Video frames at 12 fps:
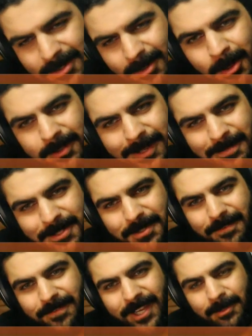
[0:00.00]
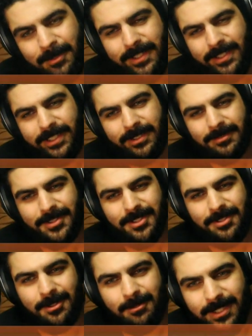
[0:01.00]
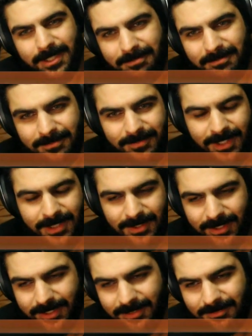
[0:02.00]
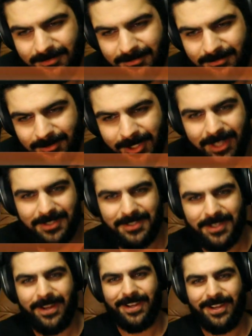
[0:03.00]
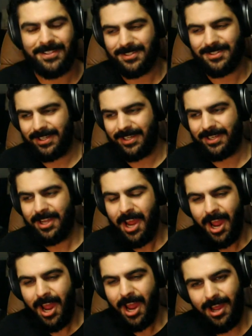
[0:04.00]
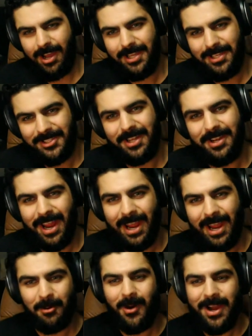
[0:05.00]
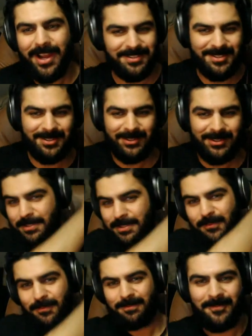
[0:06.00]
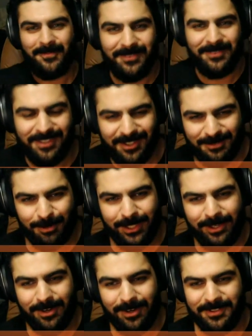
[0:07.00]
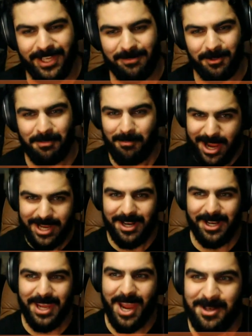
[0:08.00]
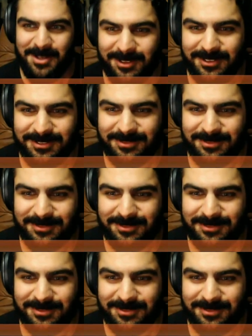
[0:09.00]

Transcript: old episode of Family Guy, Stewie. He's like looking at his eggs. He's like, I said egg whites, slaps plate off the table. Make it again!